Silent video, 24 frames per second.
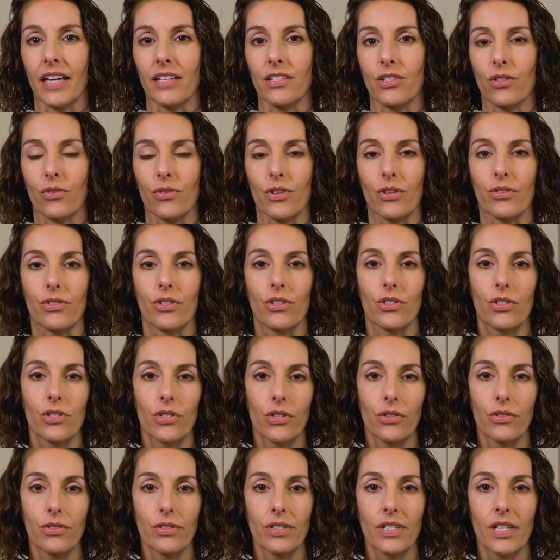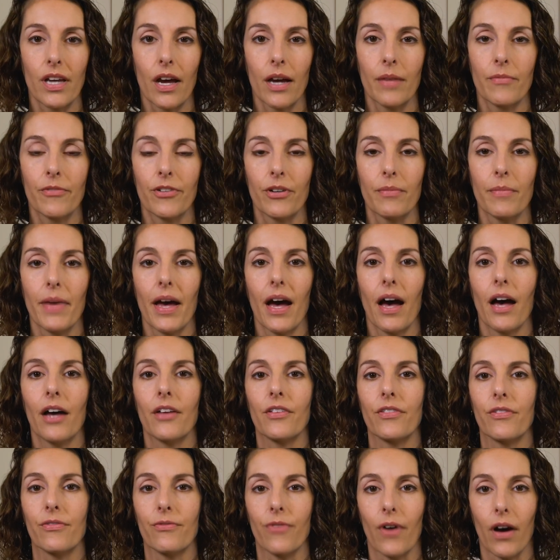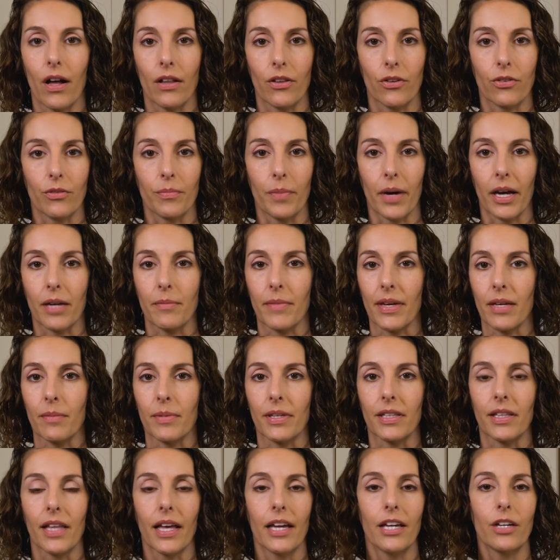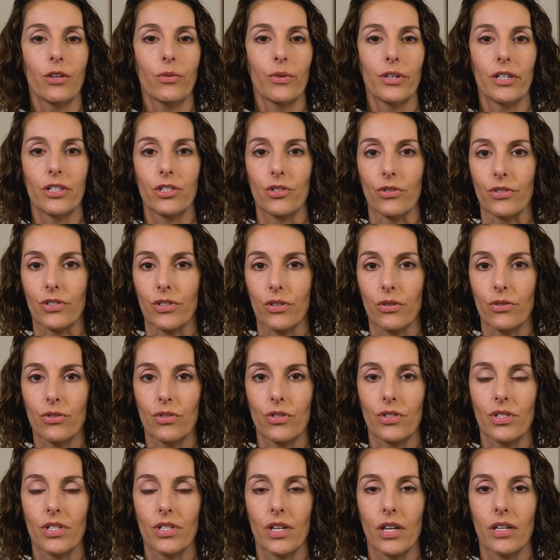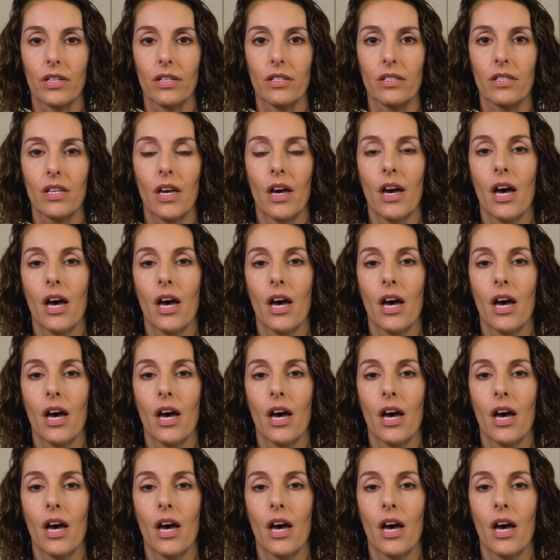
So there's a certain time for math, followed by maybe language or social studies.